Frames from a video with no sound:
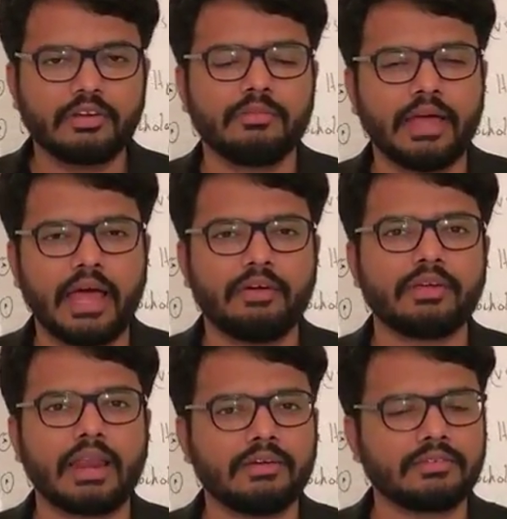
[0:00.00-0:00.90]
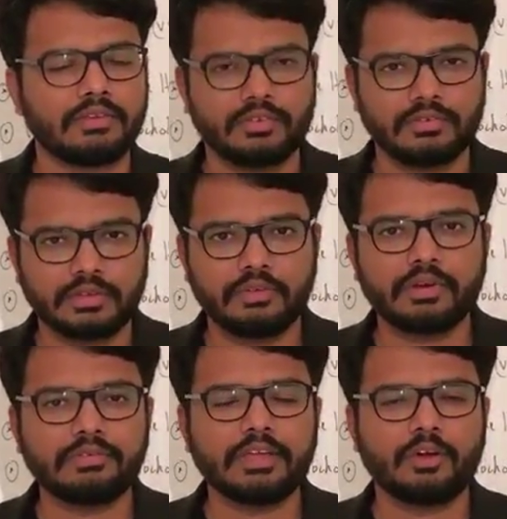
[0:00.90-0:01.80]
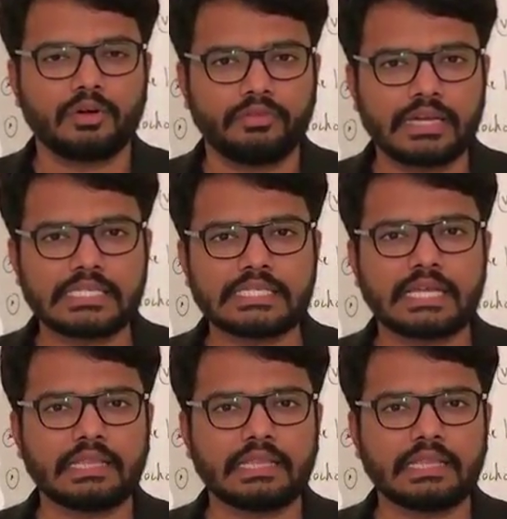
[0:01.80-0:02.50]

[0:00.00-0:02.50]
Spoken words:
We'll be having live sessions every week on Wednesday